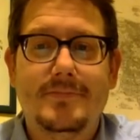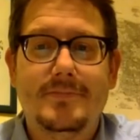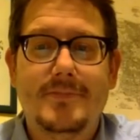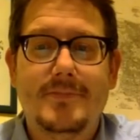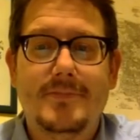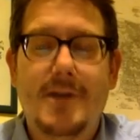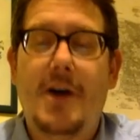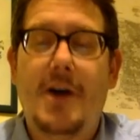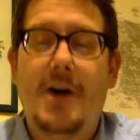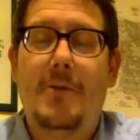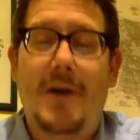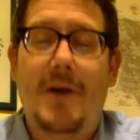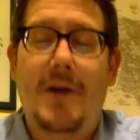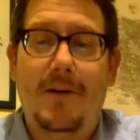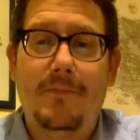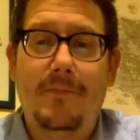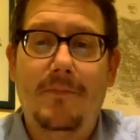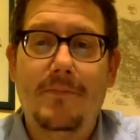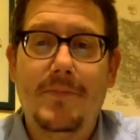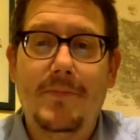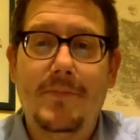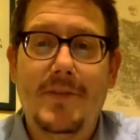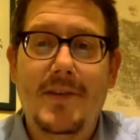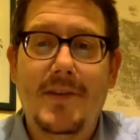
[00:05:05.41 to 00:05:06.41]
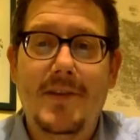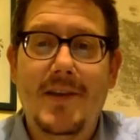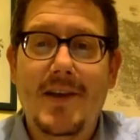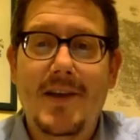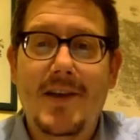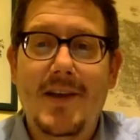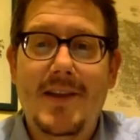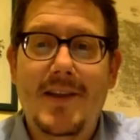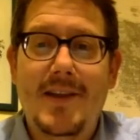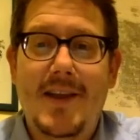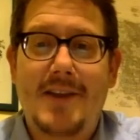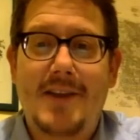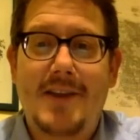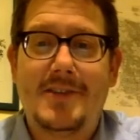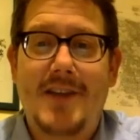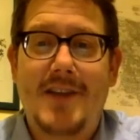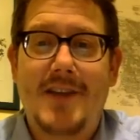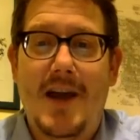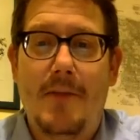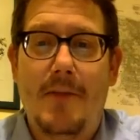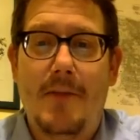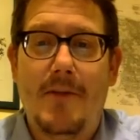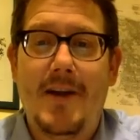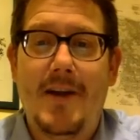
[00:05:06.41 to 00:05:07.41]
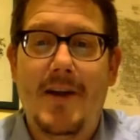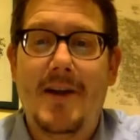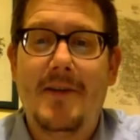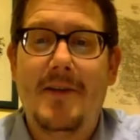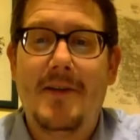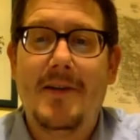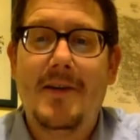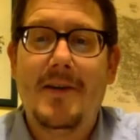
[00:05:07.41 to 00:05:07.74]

Oh well, next time, right?